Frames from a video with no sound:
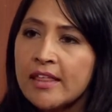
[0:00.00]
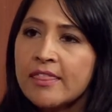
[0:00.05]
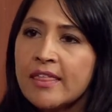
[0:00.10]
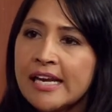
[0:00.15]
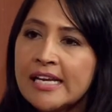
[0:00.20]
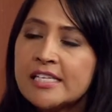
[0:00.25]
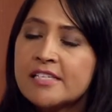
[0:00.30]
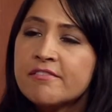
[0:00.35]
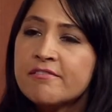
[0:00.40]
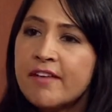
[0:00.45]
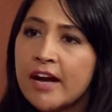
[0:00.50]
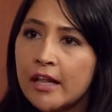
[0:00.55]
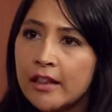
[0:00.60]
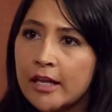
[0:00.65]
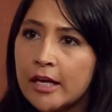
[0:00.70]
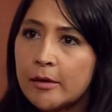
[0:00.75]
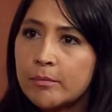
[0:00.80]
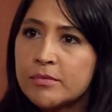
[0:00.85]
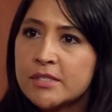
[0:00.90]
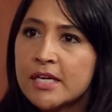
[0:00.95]
they
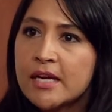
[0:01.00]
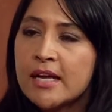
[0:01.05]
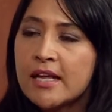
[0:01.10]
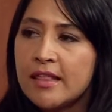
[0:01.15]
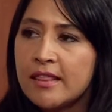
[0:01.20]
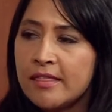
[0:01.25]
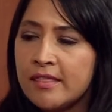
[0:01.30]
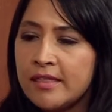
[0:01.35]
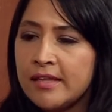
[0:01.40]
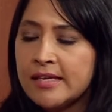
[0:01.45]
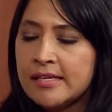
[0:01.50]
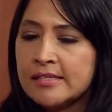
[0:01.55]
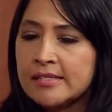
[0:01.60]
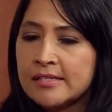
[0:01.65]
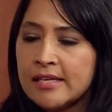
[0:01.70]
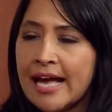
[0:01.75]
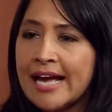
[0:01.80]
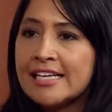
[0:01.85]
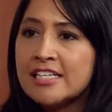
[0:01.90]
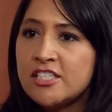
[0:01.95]
developed this
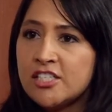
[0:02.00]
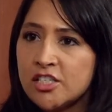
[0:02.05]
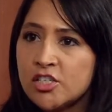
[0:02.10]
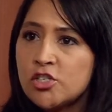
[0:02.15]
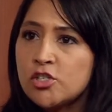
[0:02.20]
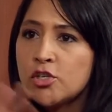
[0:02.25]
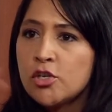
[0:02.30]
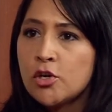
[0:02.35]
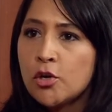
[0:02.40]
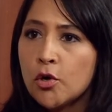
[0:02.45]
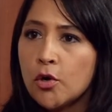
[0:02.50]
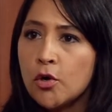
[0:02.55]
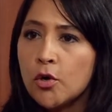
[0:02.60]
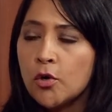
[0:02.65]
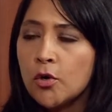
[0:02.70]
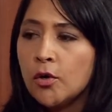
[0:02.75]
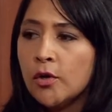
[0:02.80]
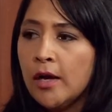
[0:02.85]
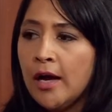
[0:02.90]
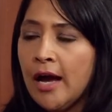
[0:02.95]

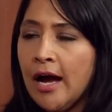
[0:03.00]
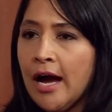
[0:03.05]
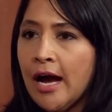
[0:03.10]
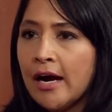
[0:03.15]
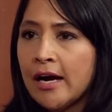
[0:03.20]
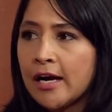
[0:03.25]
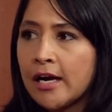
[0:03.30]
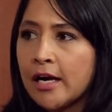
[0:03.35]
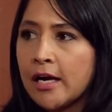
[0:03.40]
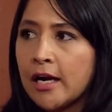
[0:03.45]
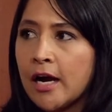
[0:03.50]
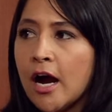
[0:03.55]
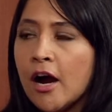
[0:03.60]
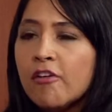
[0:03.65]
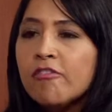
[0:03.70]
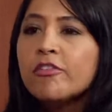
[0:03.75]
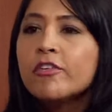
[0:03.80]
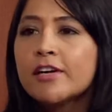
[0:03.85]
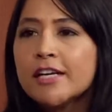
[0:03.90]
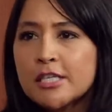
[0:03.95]
additional
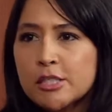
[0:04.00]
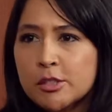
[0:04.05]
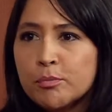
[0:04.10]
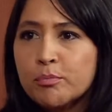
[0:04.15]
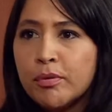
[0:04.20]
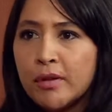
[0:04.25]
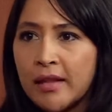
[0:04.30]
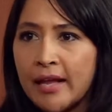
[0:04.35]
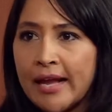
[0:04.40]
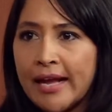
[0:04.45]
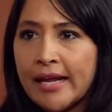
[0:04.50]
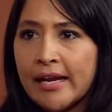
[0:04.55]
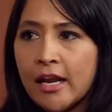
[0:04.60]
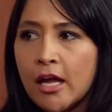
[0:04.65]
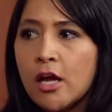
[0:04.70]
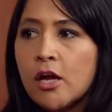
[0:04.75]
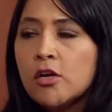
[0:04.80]
coverage plan